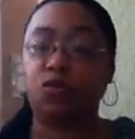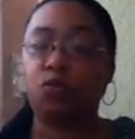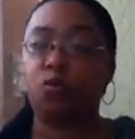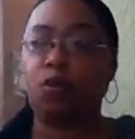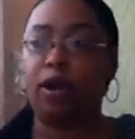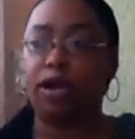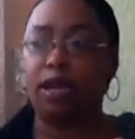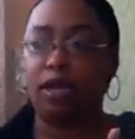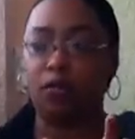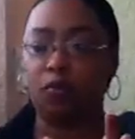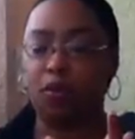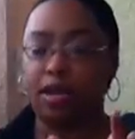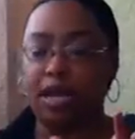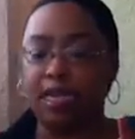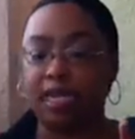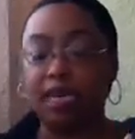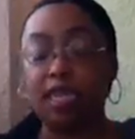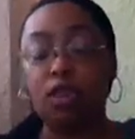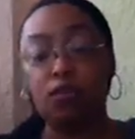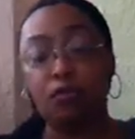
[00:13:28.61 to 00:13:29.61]
When
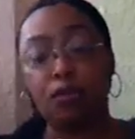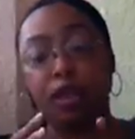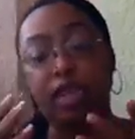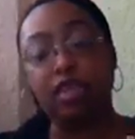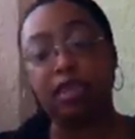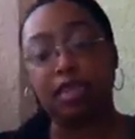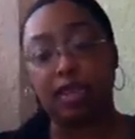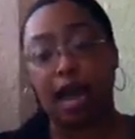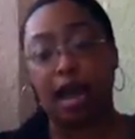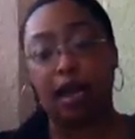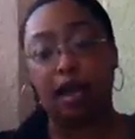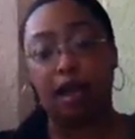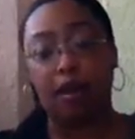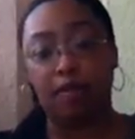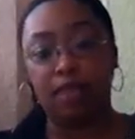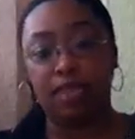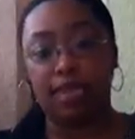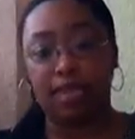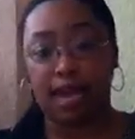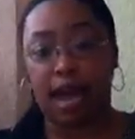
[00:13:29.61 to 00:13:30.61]
they did the redesign
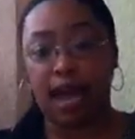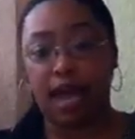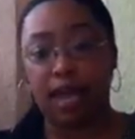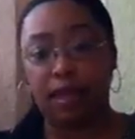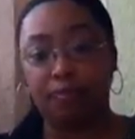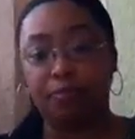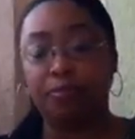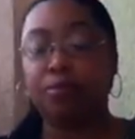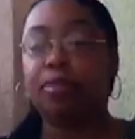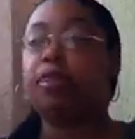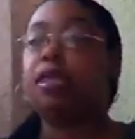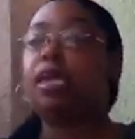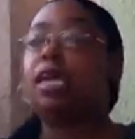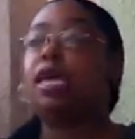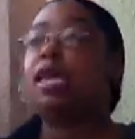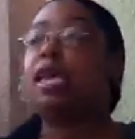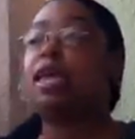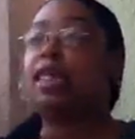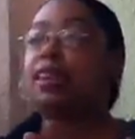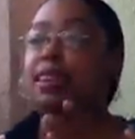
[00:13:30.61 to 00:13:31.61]
of the site,
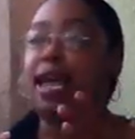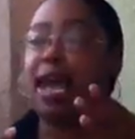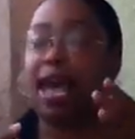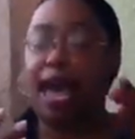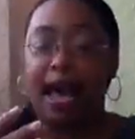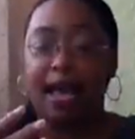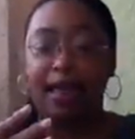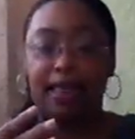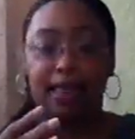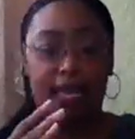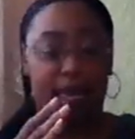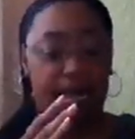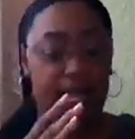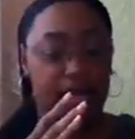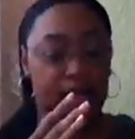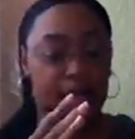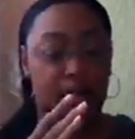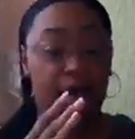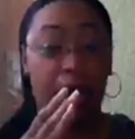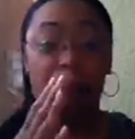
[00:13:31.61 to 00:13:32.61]
they had
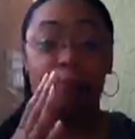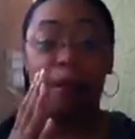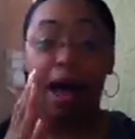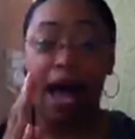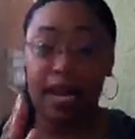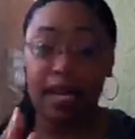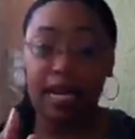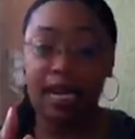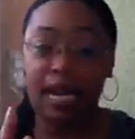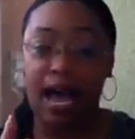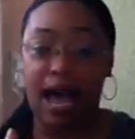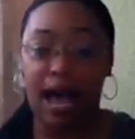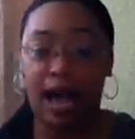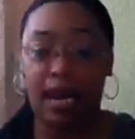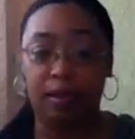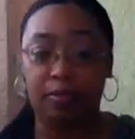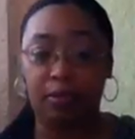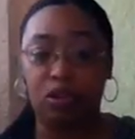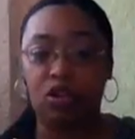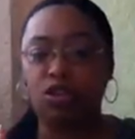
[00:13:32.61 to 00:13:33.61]
the commodity
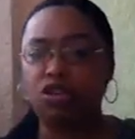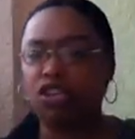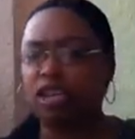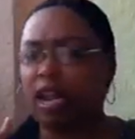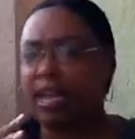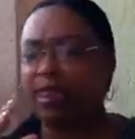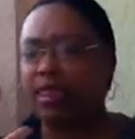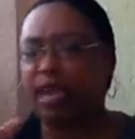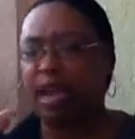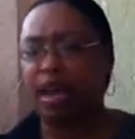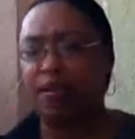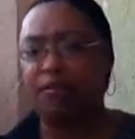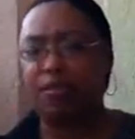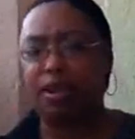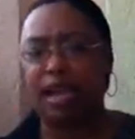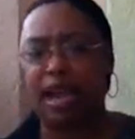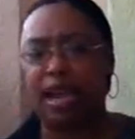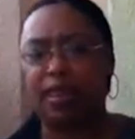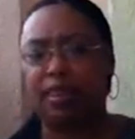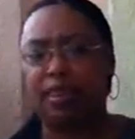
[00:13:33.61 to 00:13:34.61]
items. Those are like the
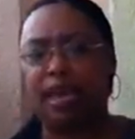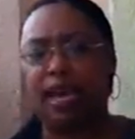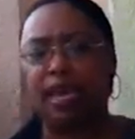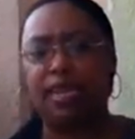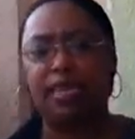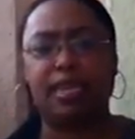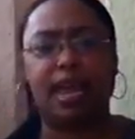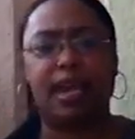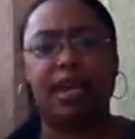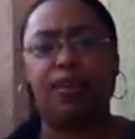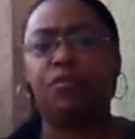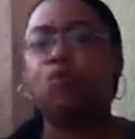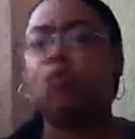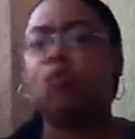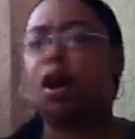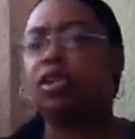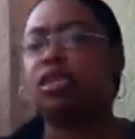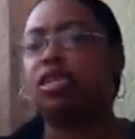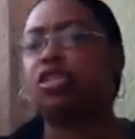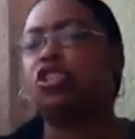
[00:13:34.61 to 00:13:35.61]
everyday things. Like if you
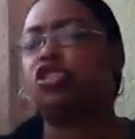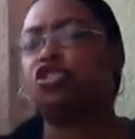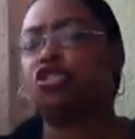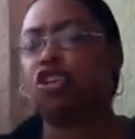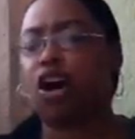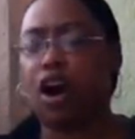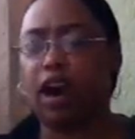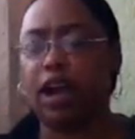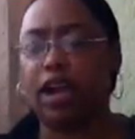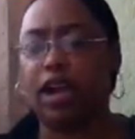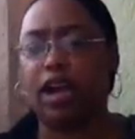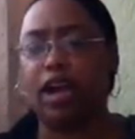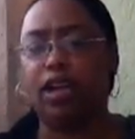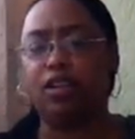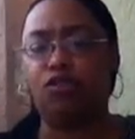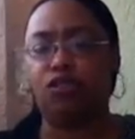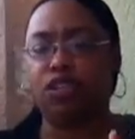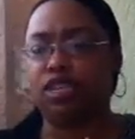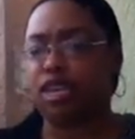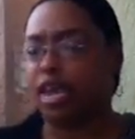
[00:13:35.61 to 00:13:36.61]
walked into Target
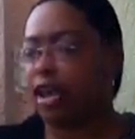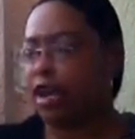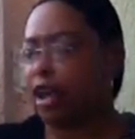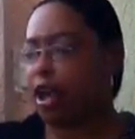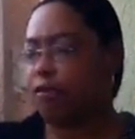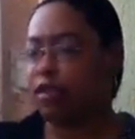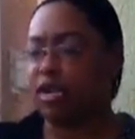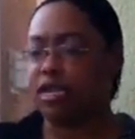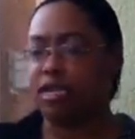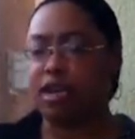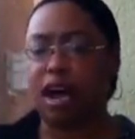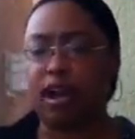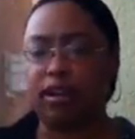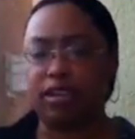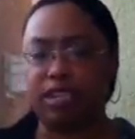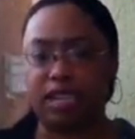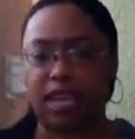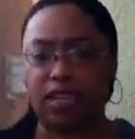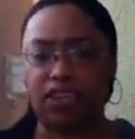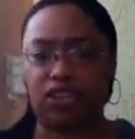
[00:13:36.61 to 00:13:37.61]
and you see how they have the
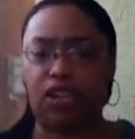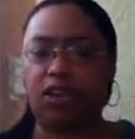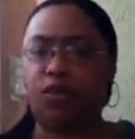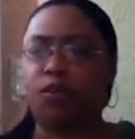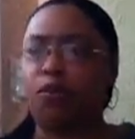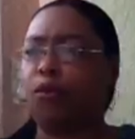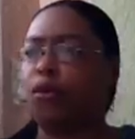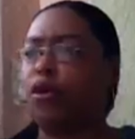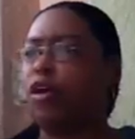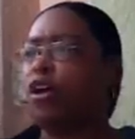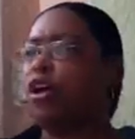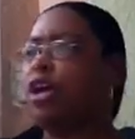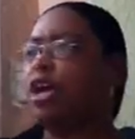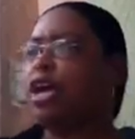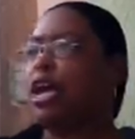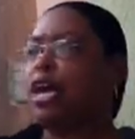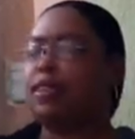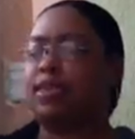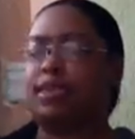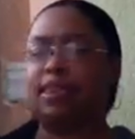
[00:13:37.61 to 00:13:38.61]
dollar section, or
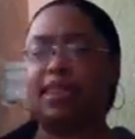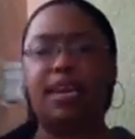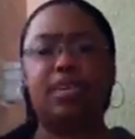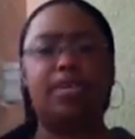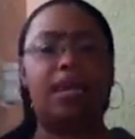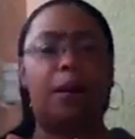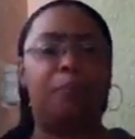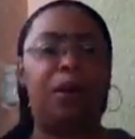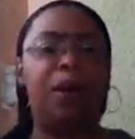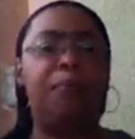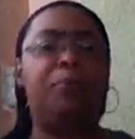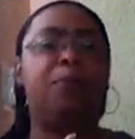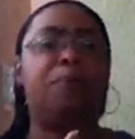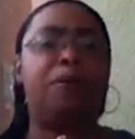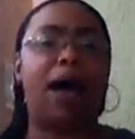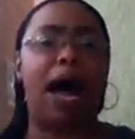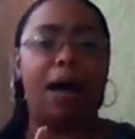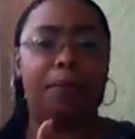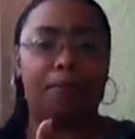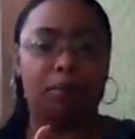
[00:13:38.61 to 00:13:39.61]
the things that people
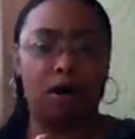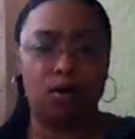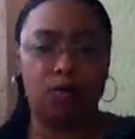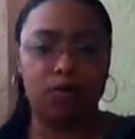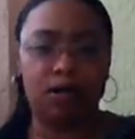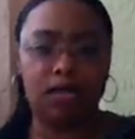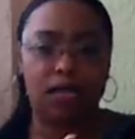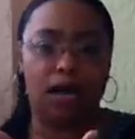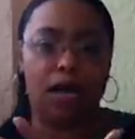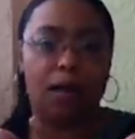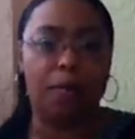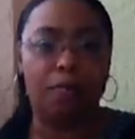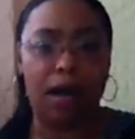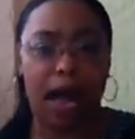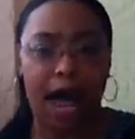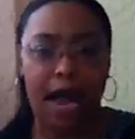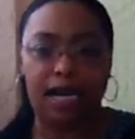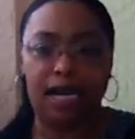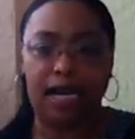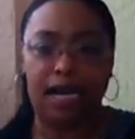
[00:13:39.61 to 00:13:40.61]
buy most, the
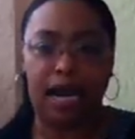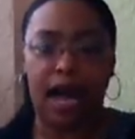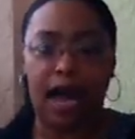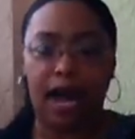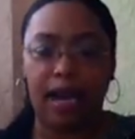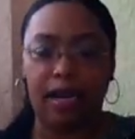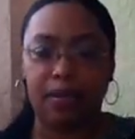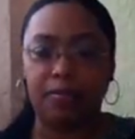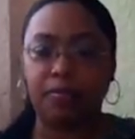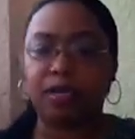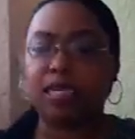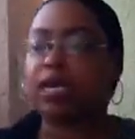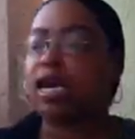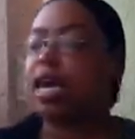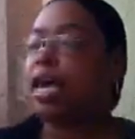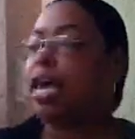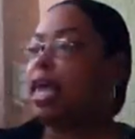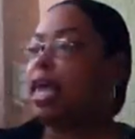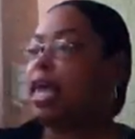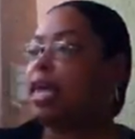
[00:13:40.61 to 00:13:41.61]
commodity items.
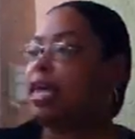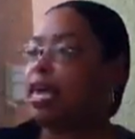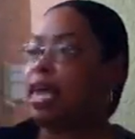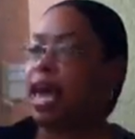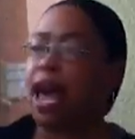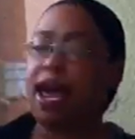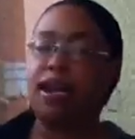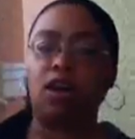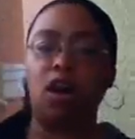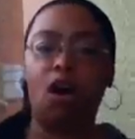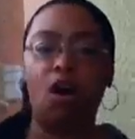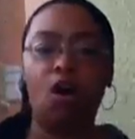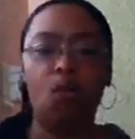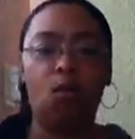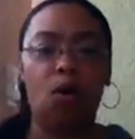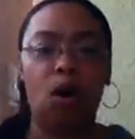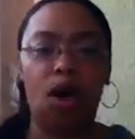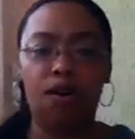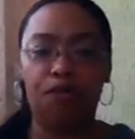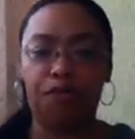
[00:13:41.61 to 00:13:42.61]
He had a whole
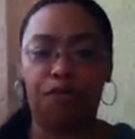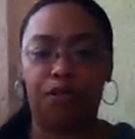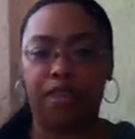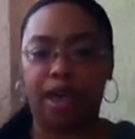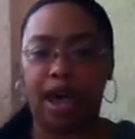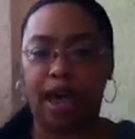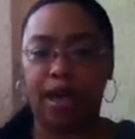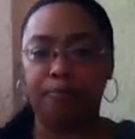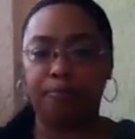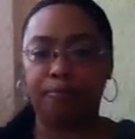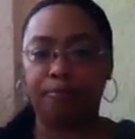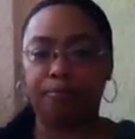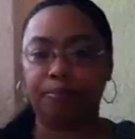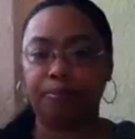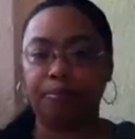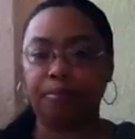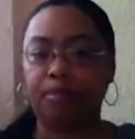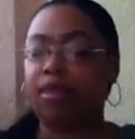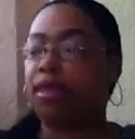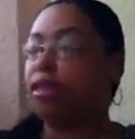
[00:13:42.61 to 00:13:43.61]
wall for
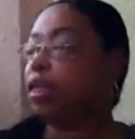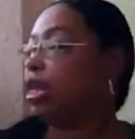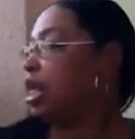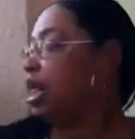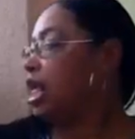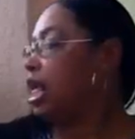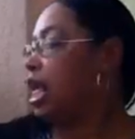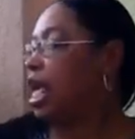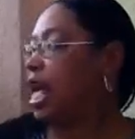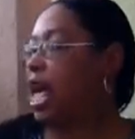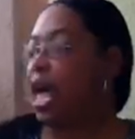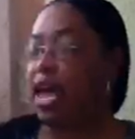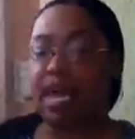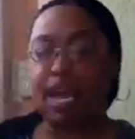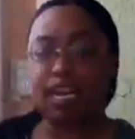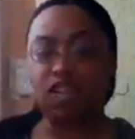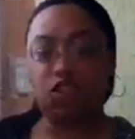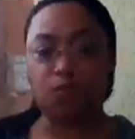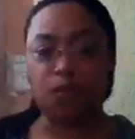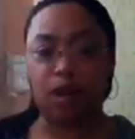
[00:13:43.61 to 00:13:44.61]
that. And
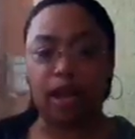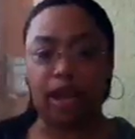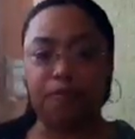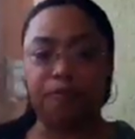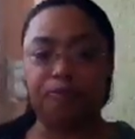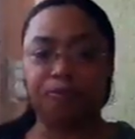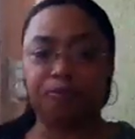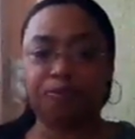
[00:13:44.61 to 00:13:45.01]
guess what?